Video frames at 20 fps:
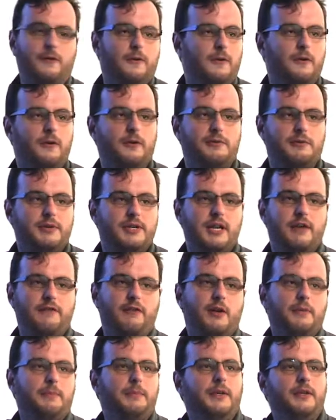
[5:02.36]
for
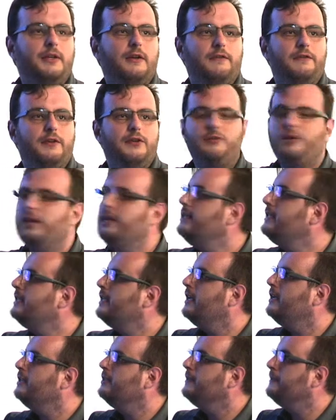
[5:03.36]
redevelopment of the train
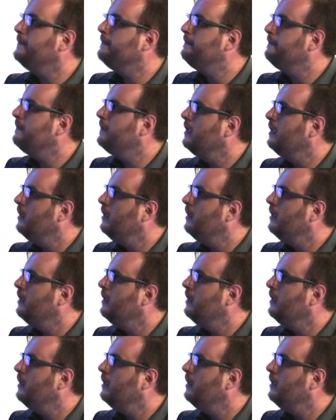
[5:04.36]
station.